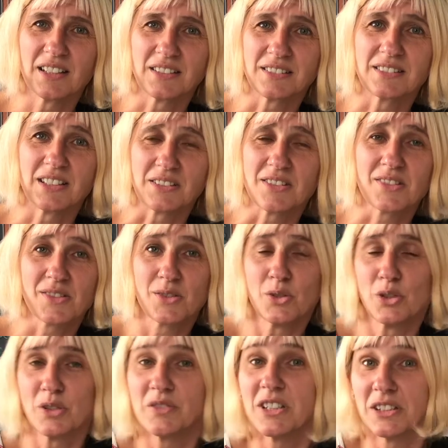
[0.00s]
that
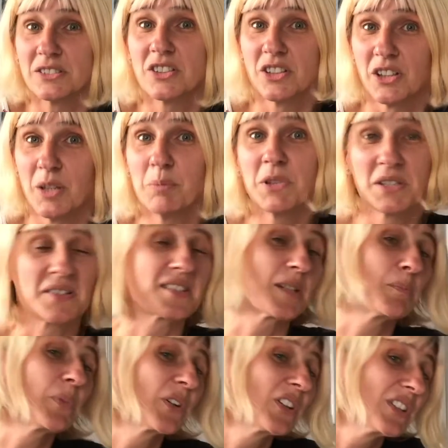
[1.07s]
serve their term in a
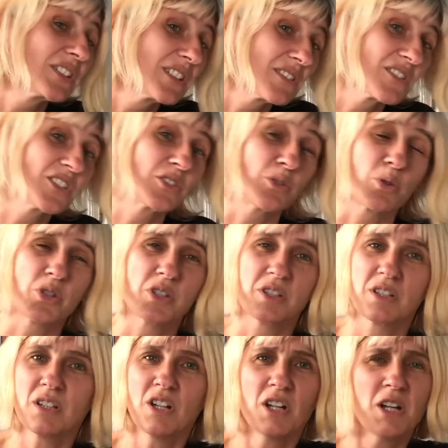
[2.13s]
separate
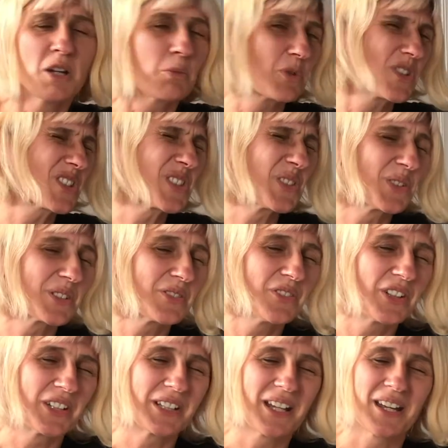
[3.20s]
institution, which is not a
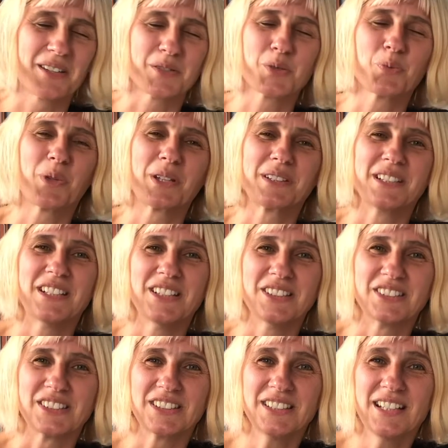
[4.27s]
very nice one
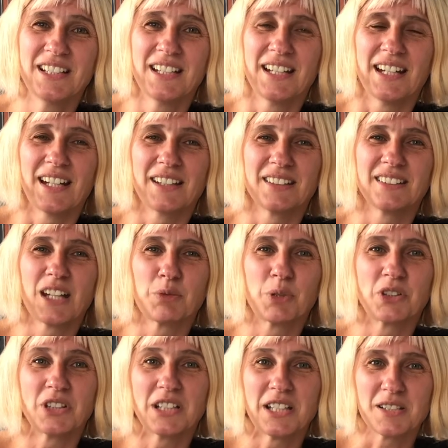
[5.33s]
either. And they were
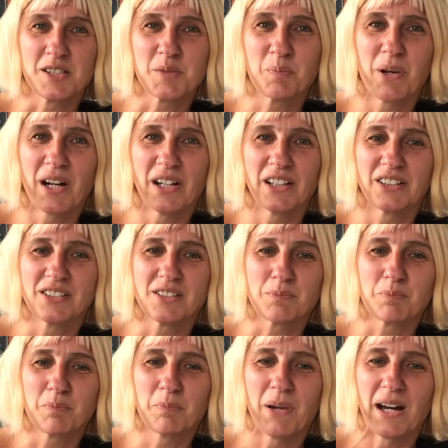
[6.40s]
really inspired
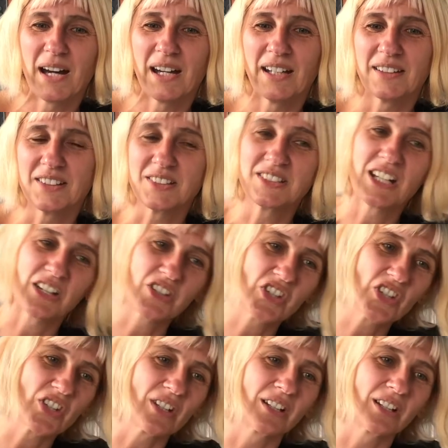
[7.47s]
by the Dutch